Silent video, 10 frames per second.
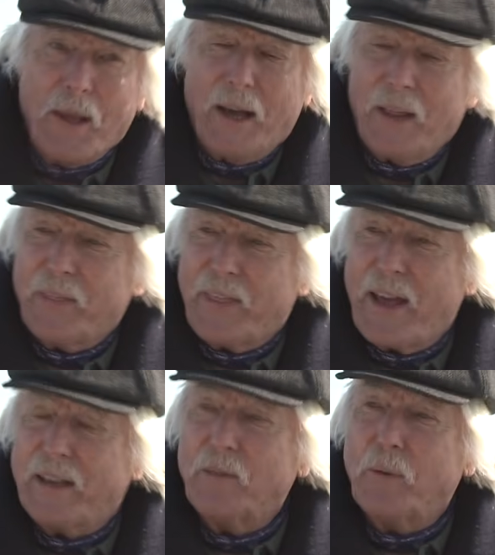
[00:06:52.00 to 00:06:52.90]
and
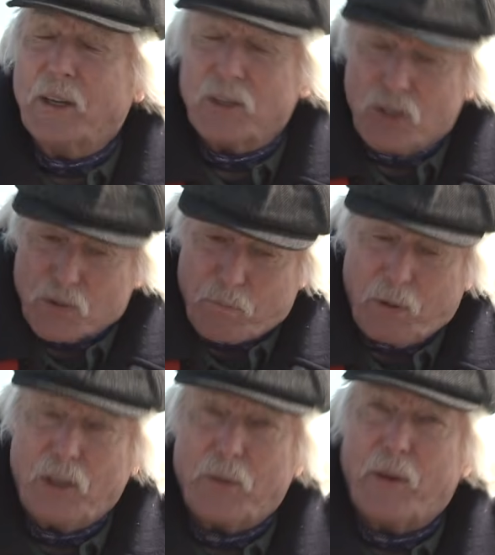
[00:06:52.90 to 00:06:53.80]
then we can just
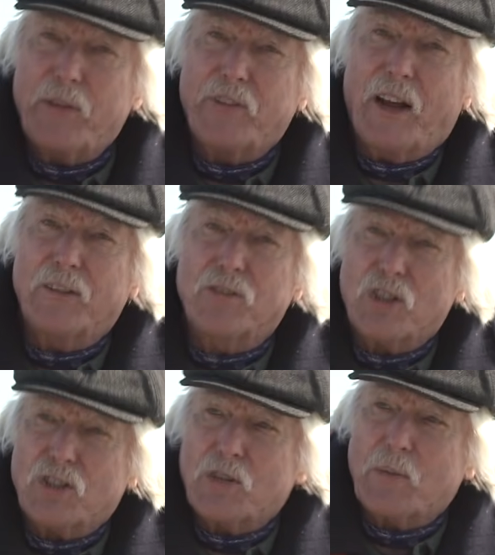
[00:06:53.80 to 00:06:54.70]
pull the reef down
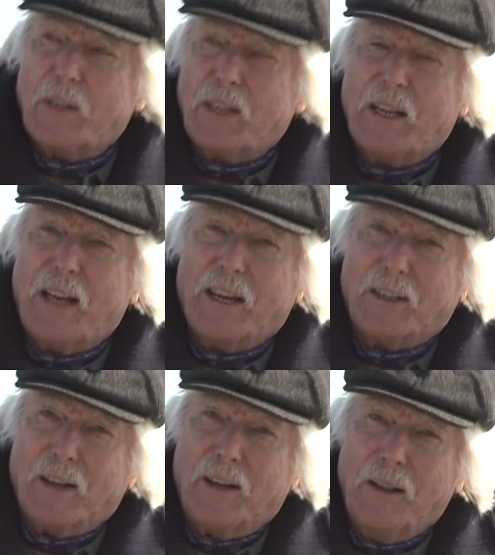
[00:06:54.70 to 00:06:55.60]
just as we did at
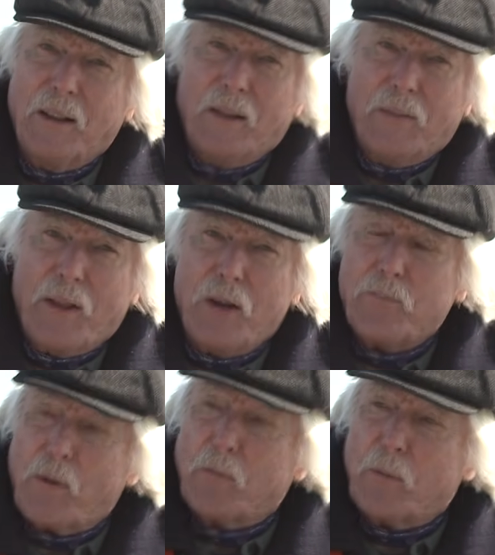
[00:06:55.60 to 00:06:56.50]
anchor. No
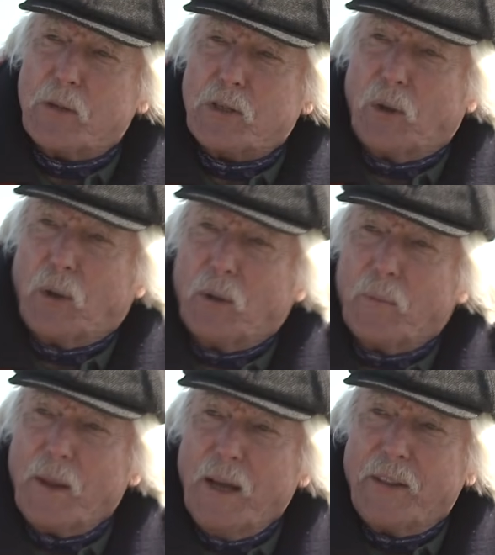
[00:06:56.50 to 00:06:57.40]
problem at all.
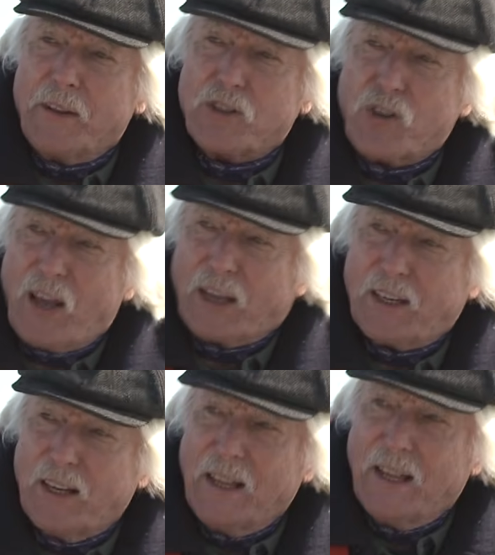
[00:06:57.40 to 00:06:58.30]
The
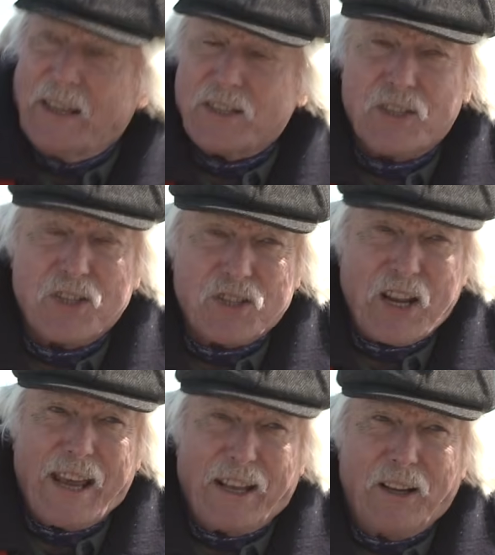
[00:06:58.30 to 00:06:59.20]
trick is to
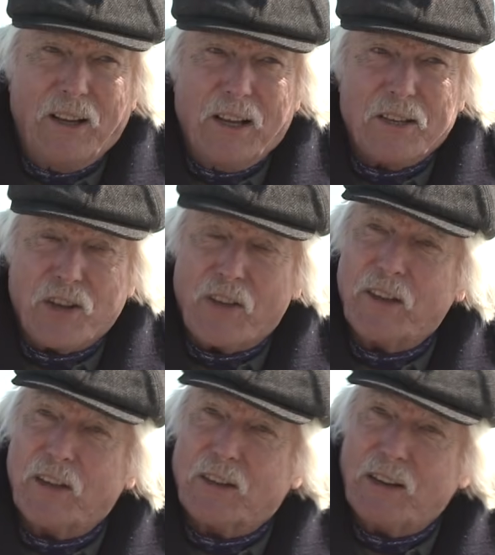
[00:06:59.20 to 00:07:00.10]
sail so
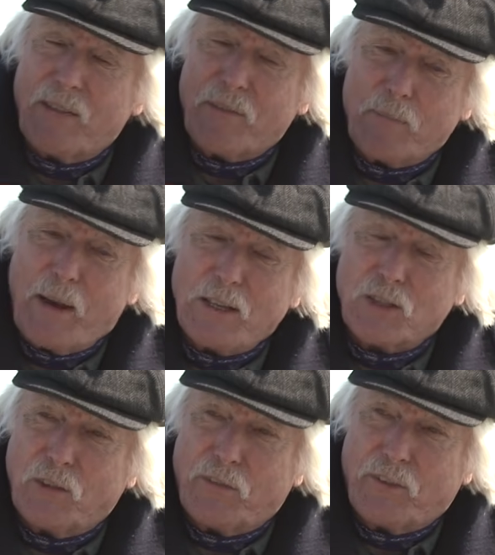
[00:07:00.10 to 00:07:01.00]
that you can have the
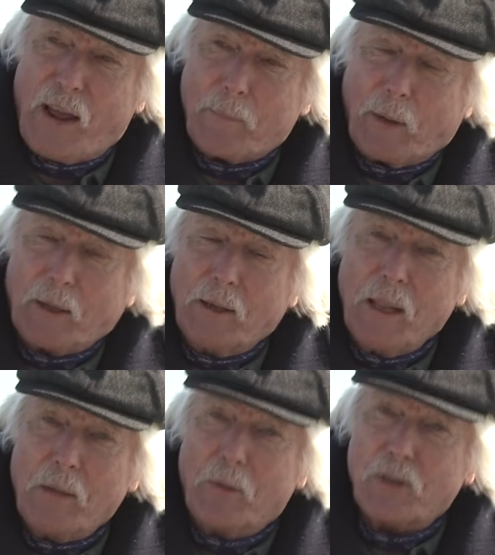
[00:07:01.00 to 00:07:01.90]
mainsail flapping
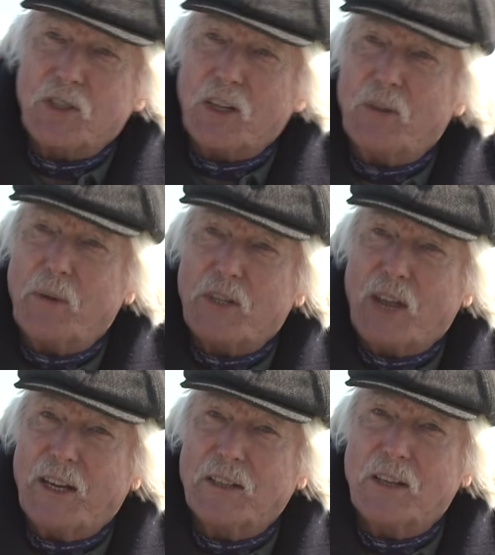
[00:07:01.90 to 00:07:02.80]
but still
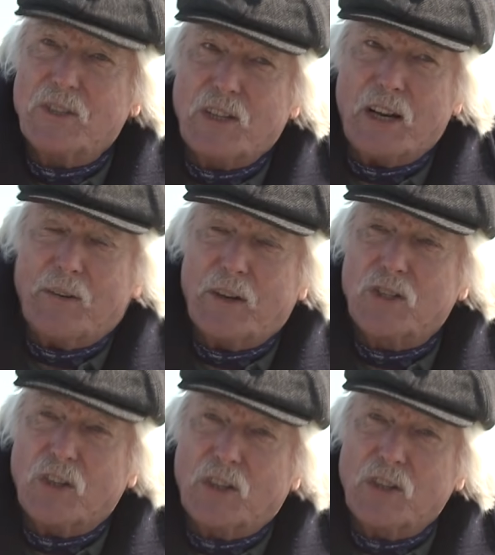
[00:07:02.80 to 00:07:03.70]
retain steerage and